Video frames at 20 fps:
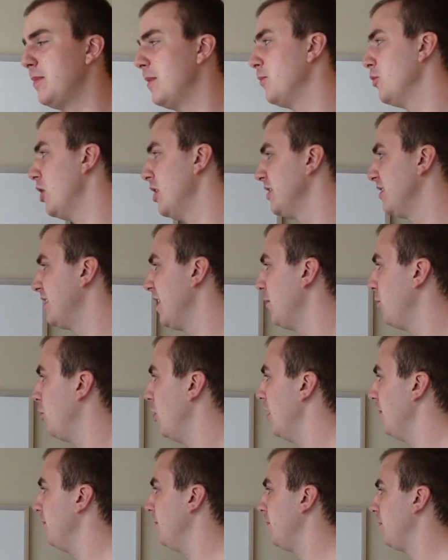memorized. Step
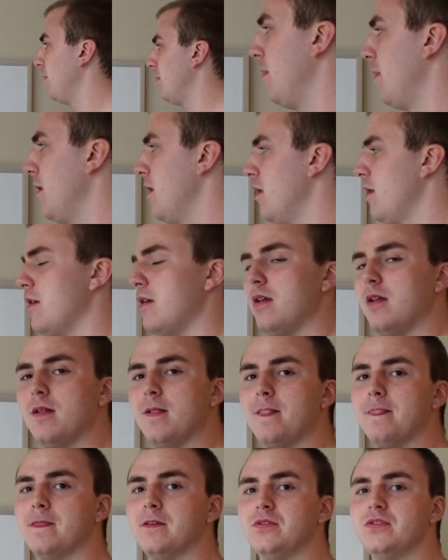one,
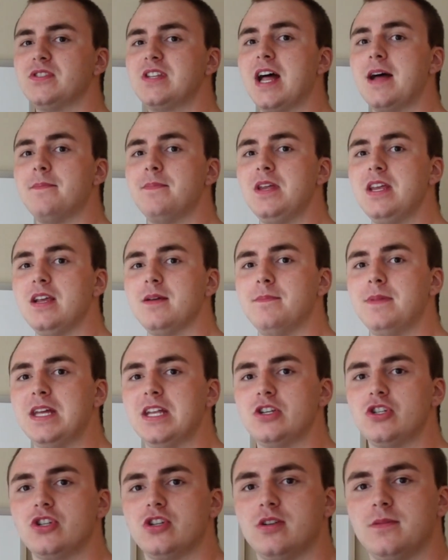stop being a
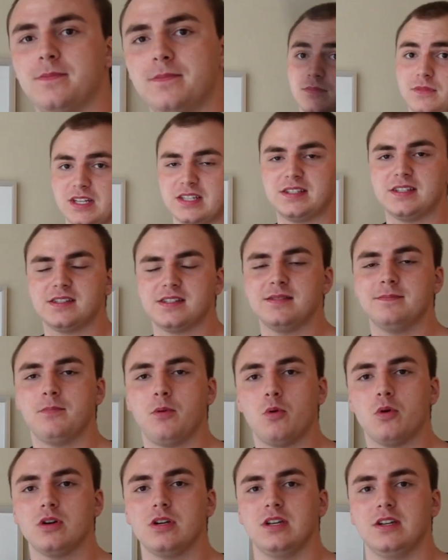bitch. This is
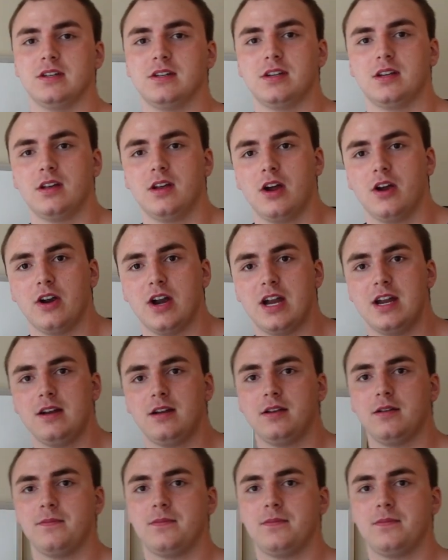important, all right?